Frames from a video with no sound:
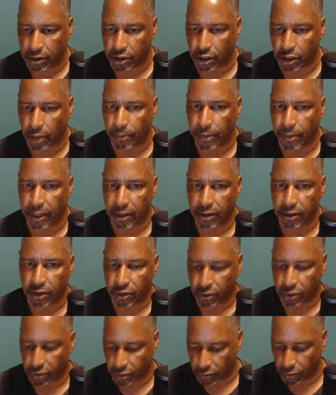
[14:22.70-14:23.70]
jump
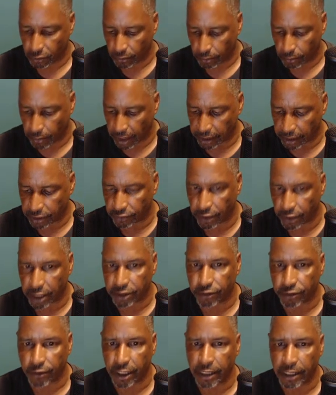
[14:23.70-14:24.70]
into my
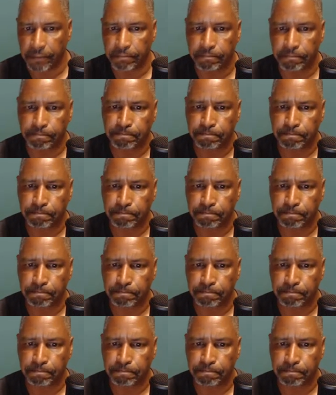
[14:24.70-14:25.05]
directory,